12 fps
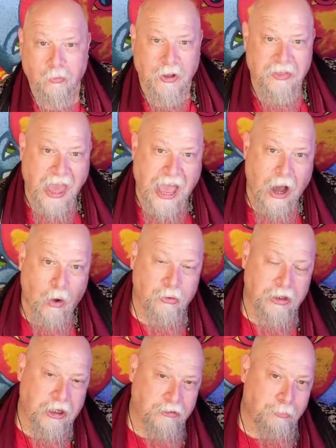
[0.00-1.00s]

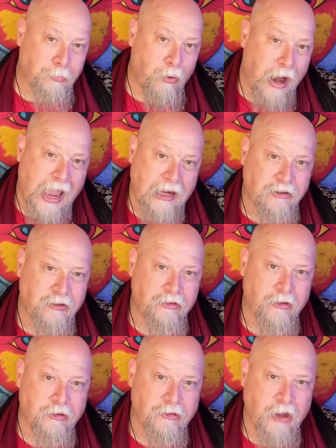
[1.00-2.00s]
Without its
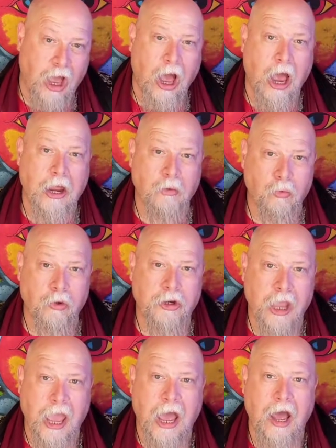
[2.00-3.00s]
practices, I would
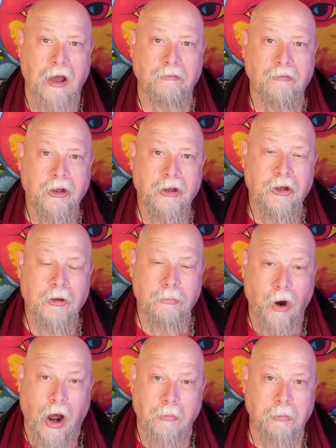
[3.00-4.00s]
have
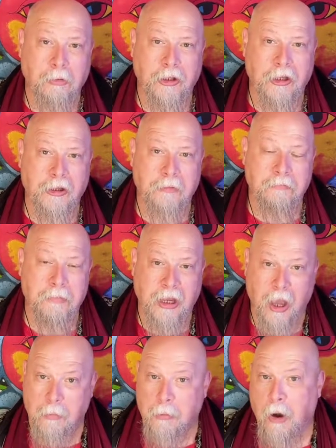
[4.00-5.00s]
probably
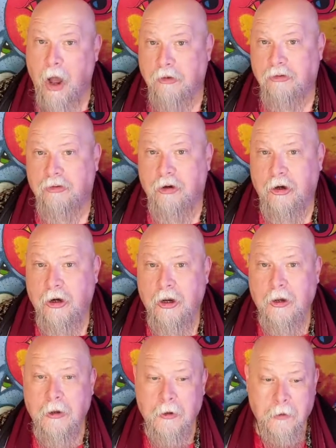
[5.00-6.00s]
become a monster.
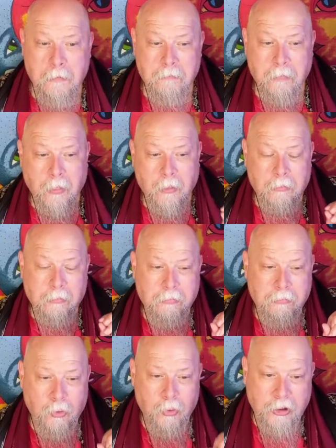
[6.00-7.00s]

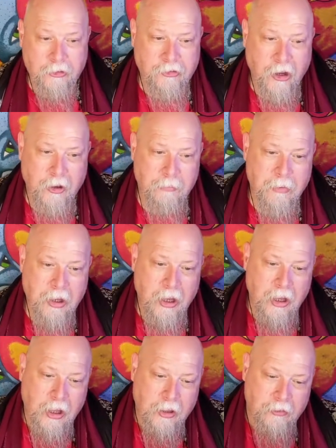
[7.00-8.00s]
Buddhism,
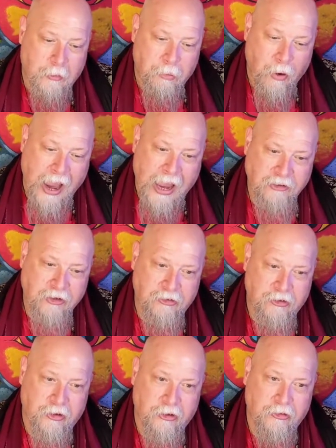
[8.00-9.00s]
the
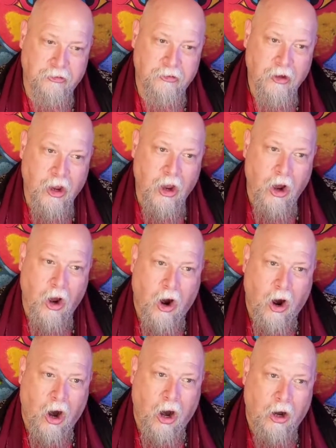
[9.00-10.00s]
practices
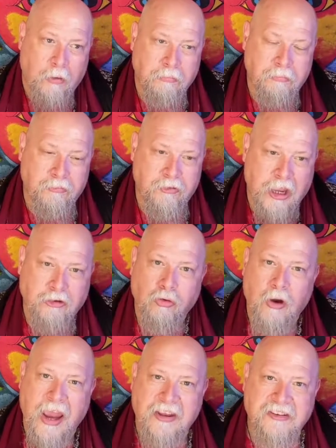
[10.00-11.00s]
they
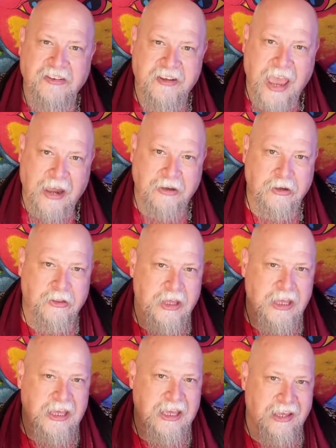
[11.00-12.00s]
transcend
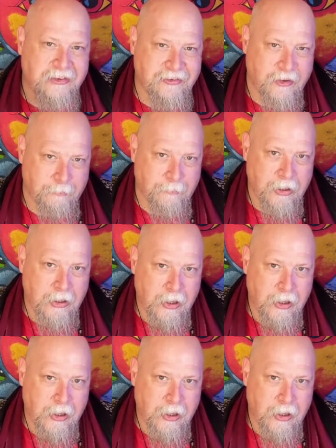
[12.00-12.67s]
the ism.